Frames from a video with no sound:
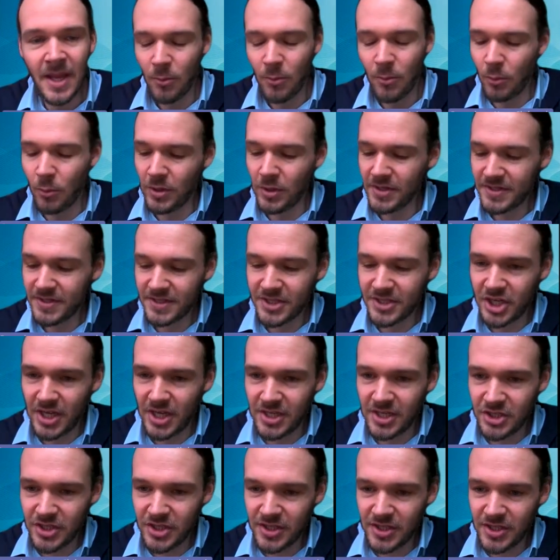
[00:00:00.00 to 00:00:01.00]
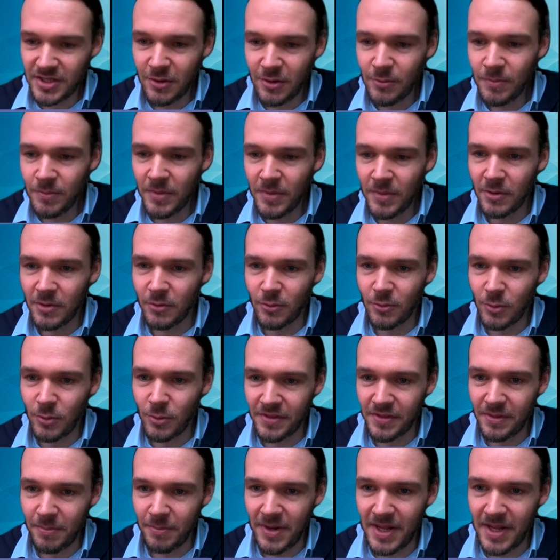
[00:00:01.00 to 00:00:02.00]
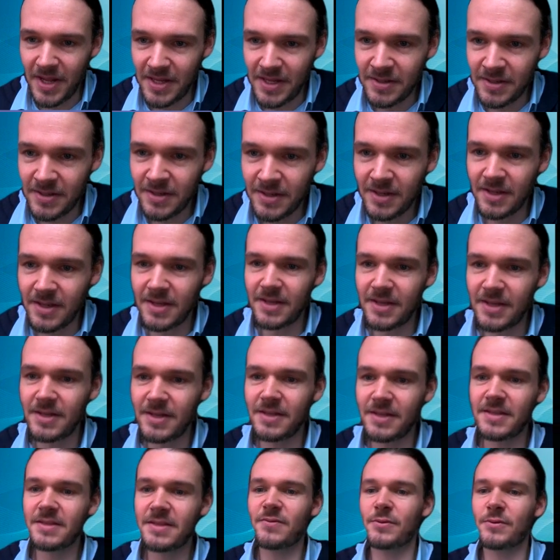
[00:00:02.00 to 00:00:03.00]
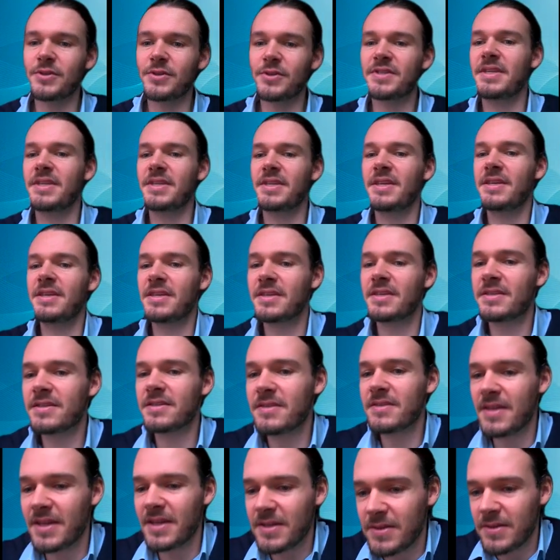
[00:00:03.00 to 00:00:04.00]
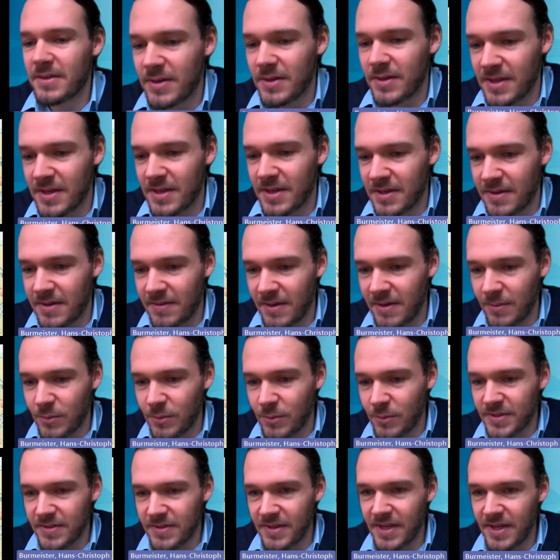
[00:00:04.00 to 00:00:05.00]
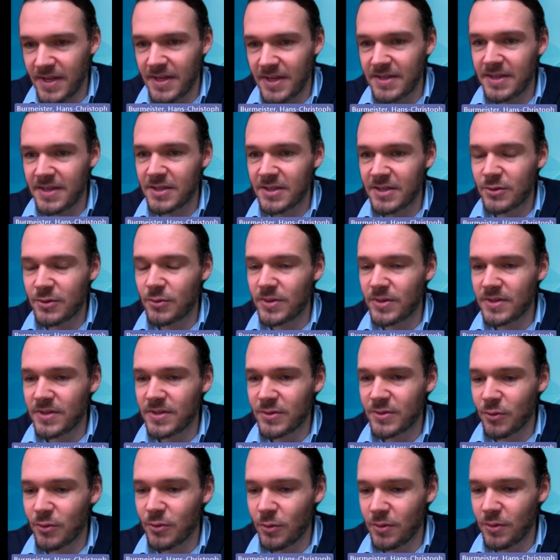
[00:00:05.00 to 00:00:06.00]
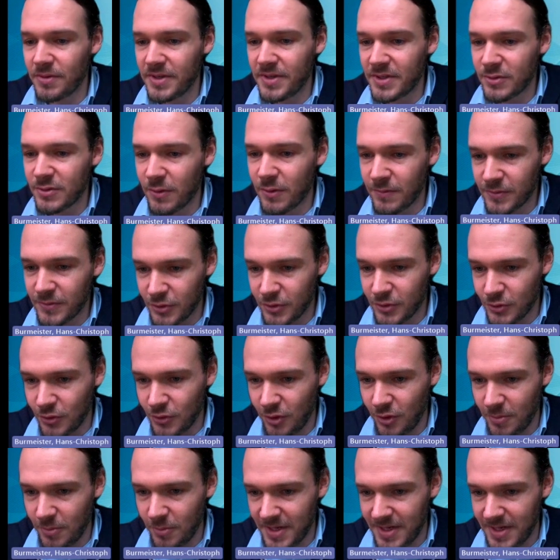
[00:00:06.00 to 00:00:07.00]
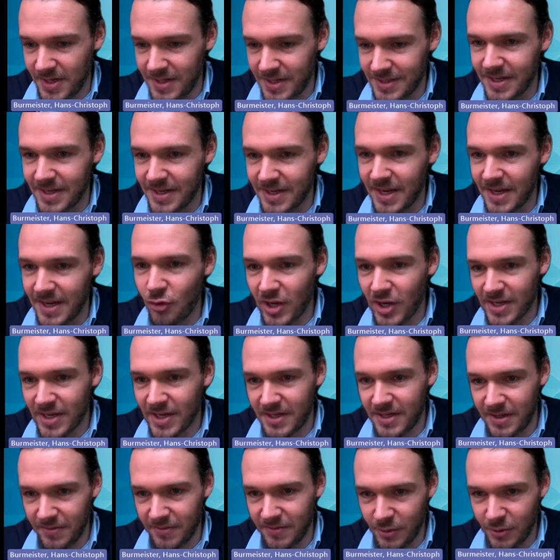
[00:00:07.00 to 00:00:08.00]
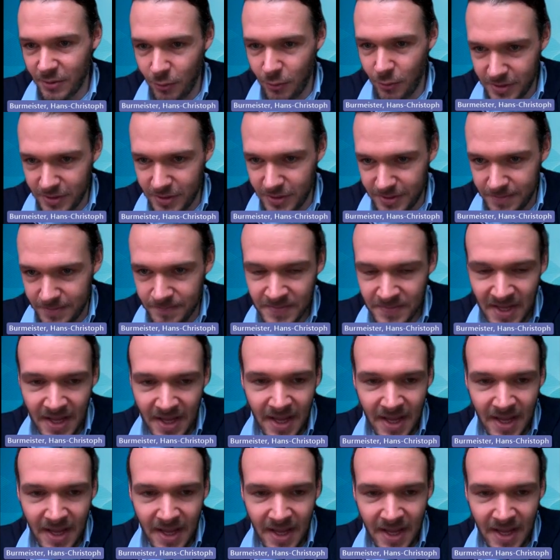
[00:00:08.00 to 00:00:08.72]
What is changing now, or what the plan is foreseeing, is that there was the idea to install these offshore terminal directly in the corner.